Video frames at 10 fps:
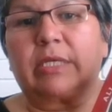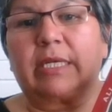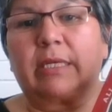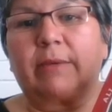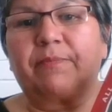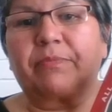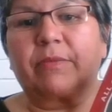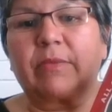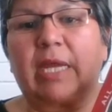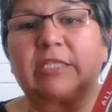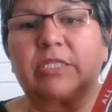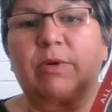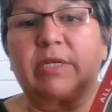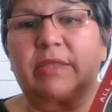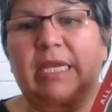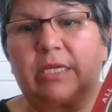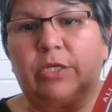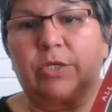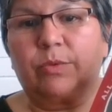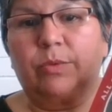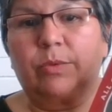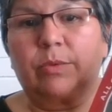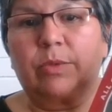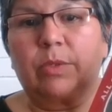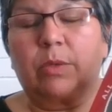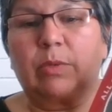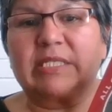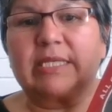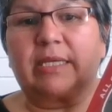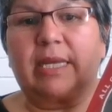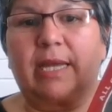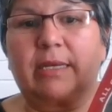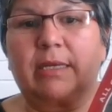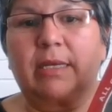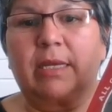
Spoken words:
And I just want to thank you once again